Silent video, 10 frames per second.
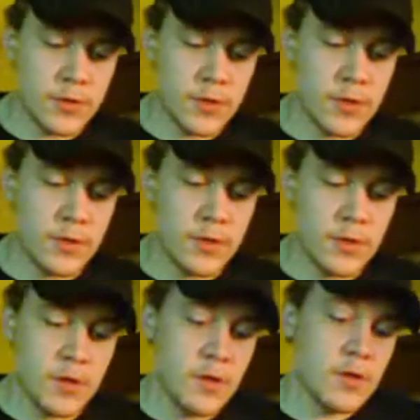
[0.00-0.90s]
Go
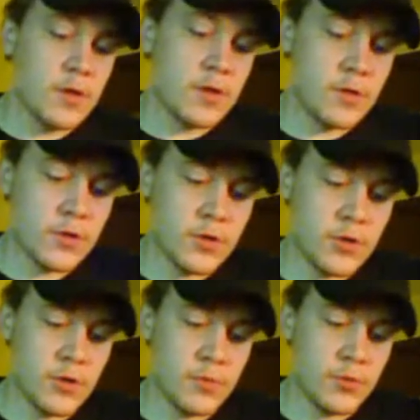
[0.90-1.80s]
ahead and
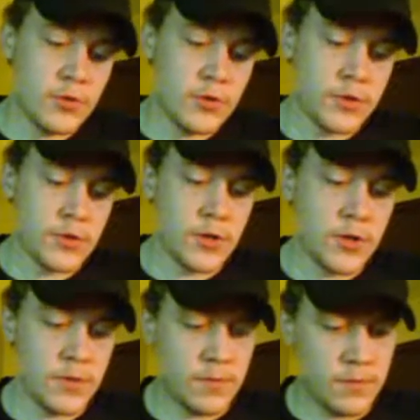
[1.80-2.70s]
show you the portions here.